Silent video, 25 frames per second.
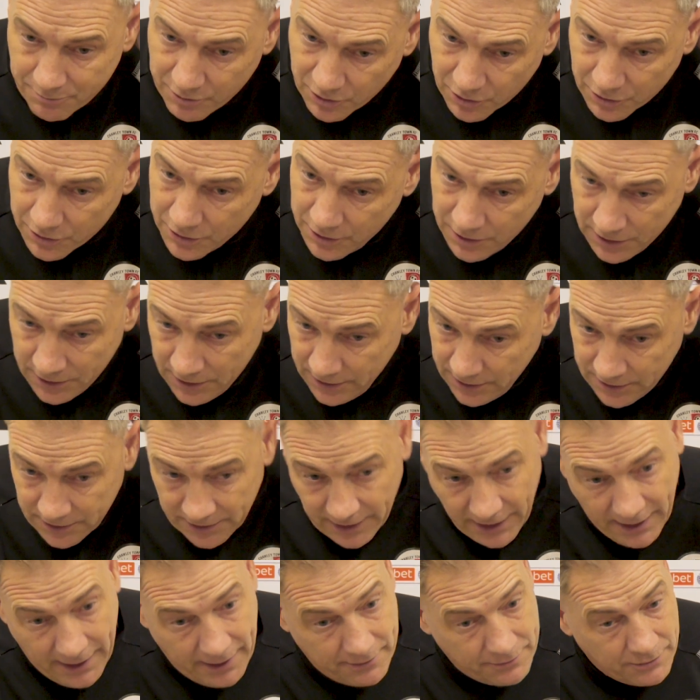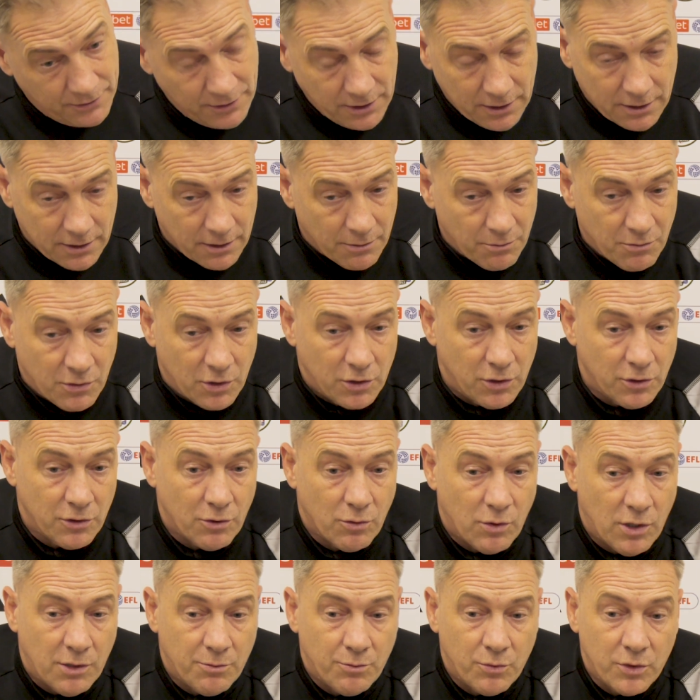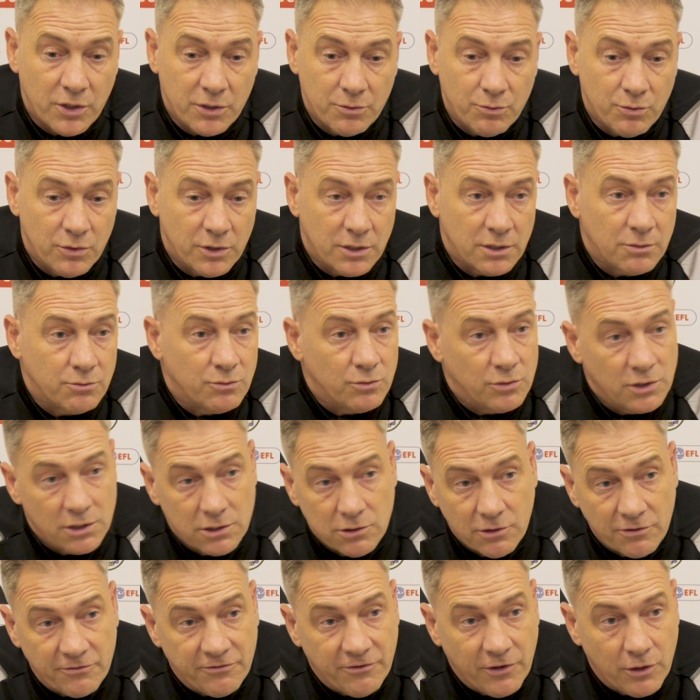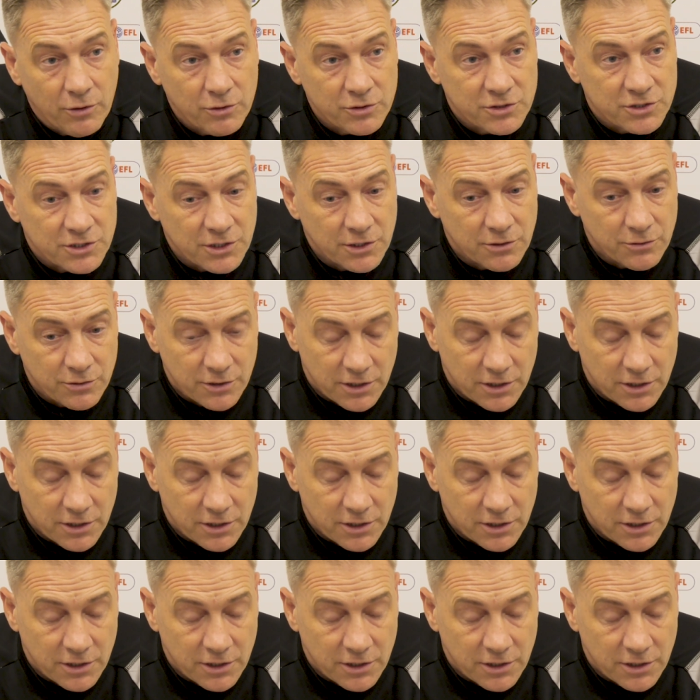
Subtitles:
But yeah, another one we'll look forward to.